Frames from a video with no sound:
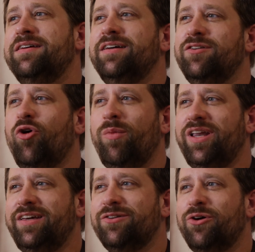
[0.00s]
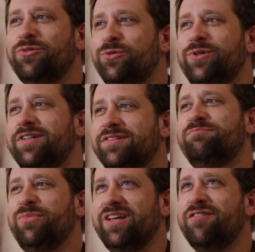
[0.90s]
normally you don't do it.
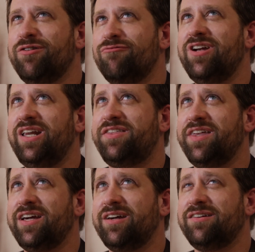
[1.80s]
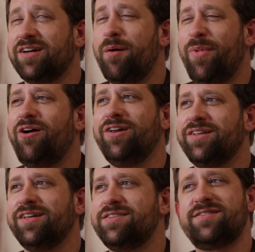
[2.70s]
But if you really think about it,
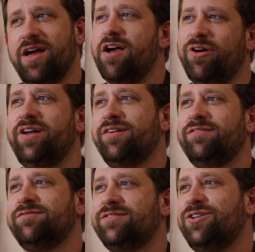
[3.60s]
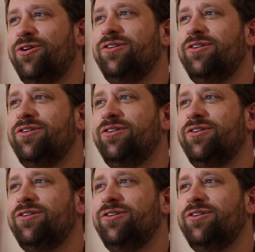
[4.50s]
it's scary. So